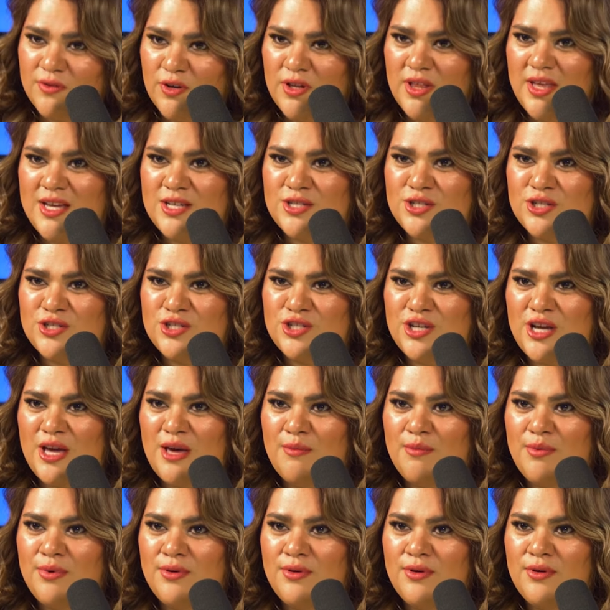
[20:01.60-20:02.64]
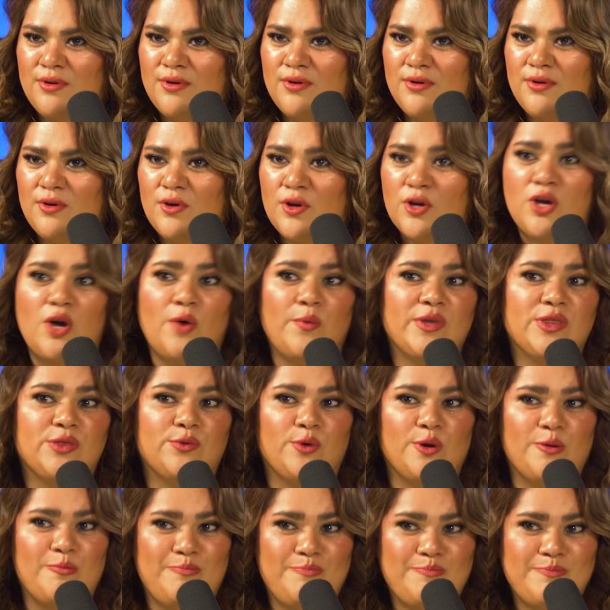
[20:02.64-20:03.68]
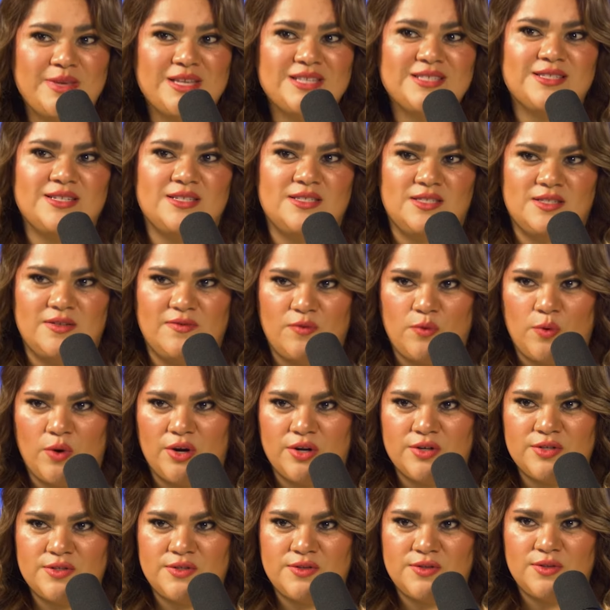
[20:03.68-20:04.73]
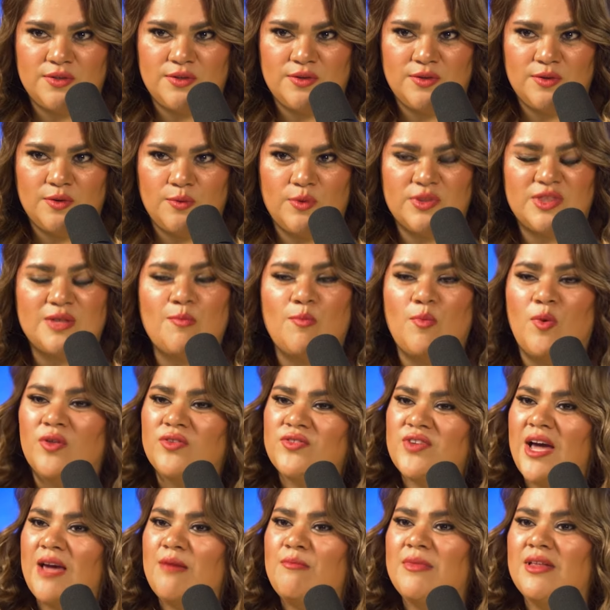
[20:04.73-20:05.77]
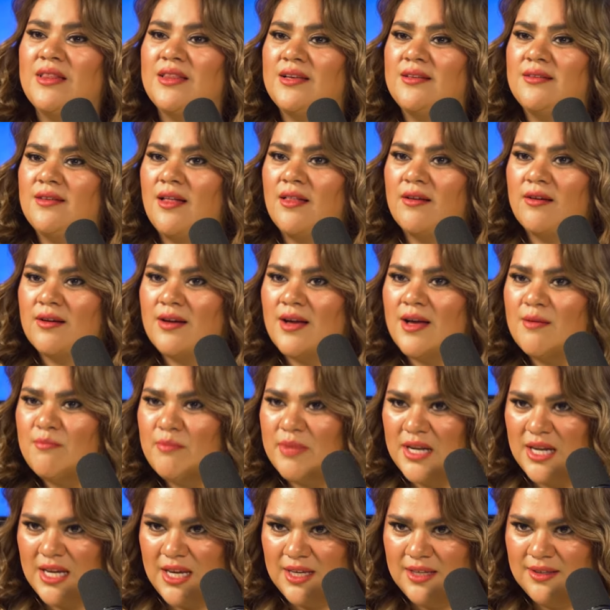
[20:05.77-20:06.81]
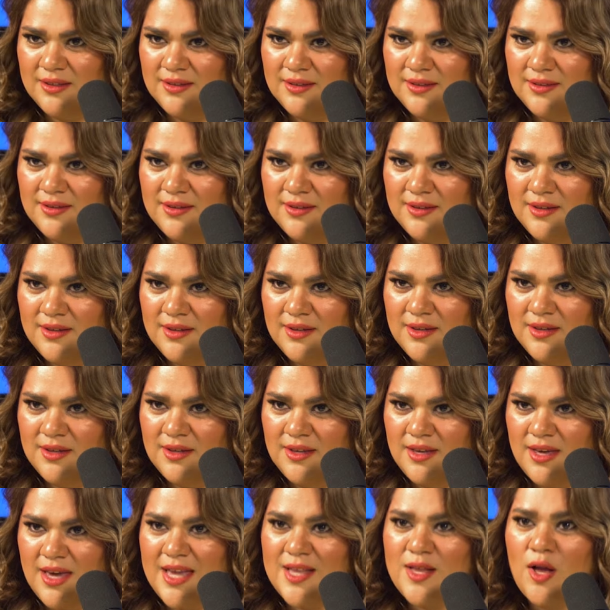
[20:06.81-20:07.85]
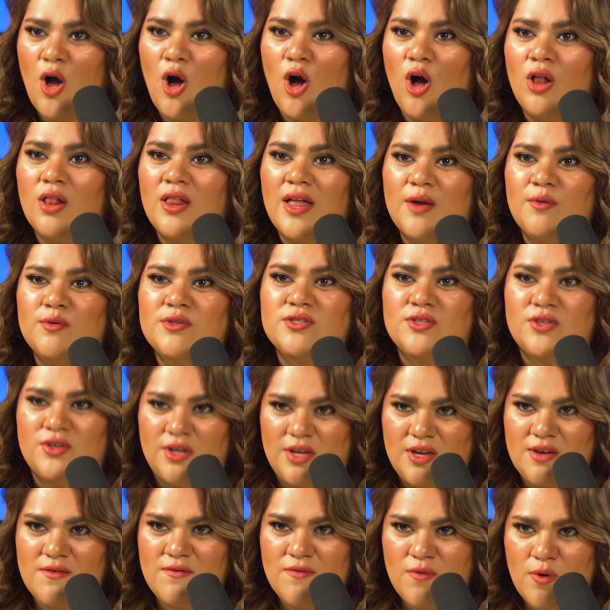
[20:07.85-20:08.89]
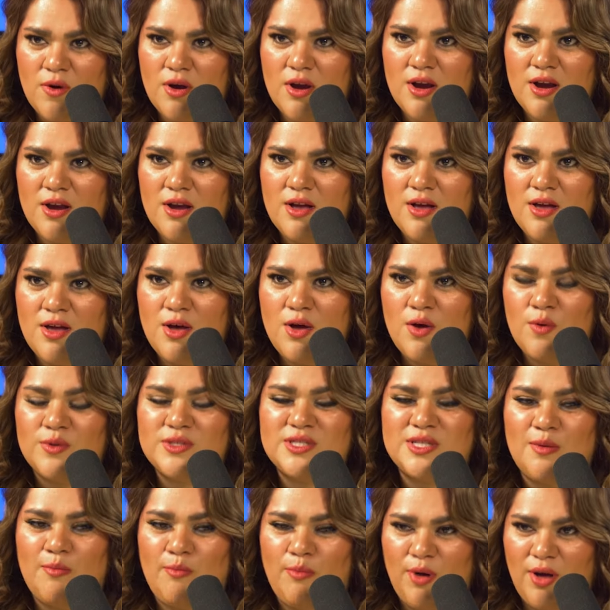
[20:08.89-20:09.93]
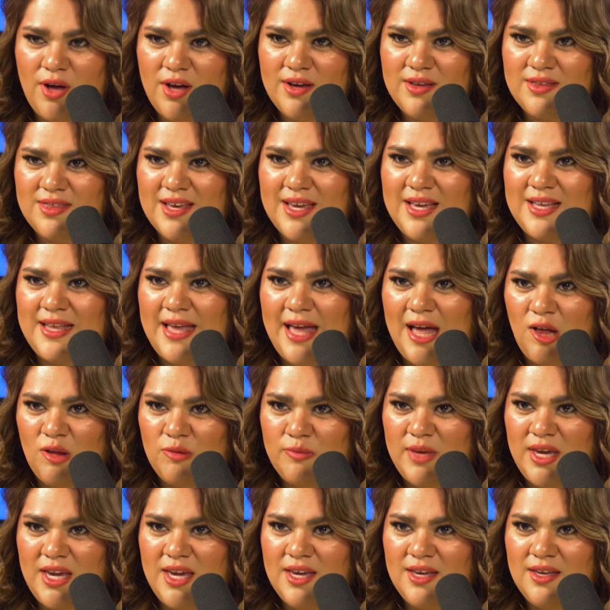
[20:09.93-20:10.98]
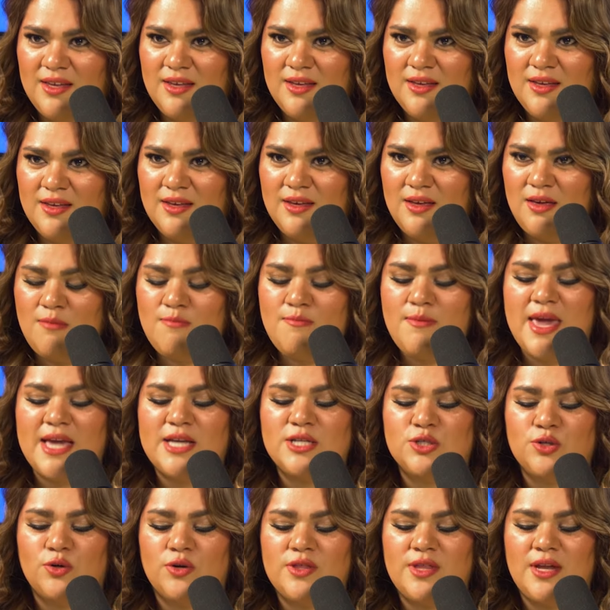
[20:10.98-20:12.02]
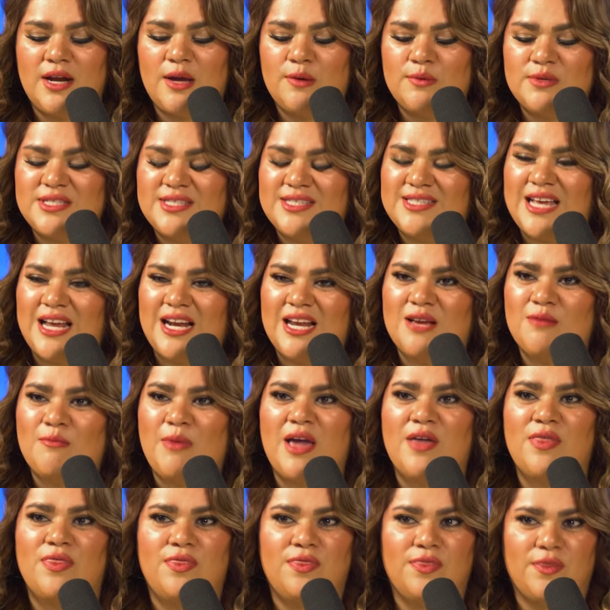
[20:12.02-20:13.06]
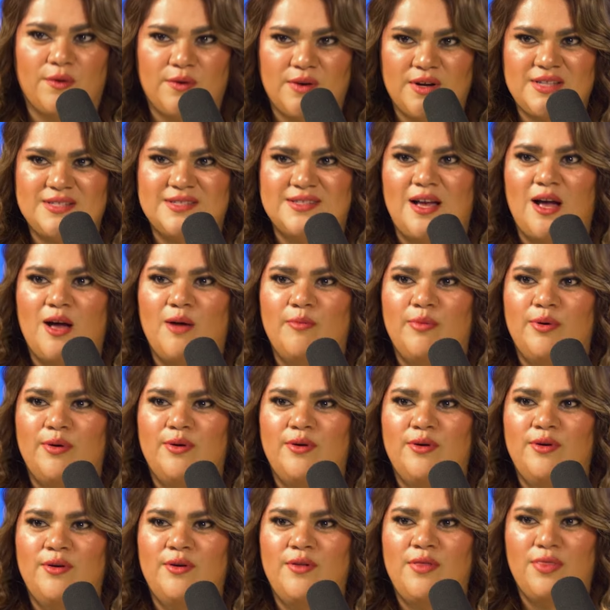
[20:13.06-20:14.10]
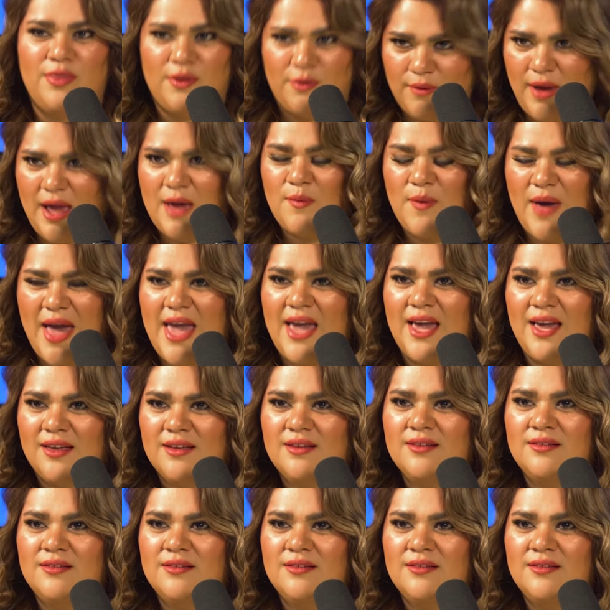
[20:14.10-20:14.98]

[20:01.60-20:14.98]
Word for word: relationship, going through a business divorce with a multi million dollar company. And all I was looking for was a book that can help me make sure that I was setting my 30s up the right way.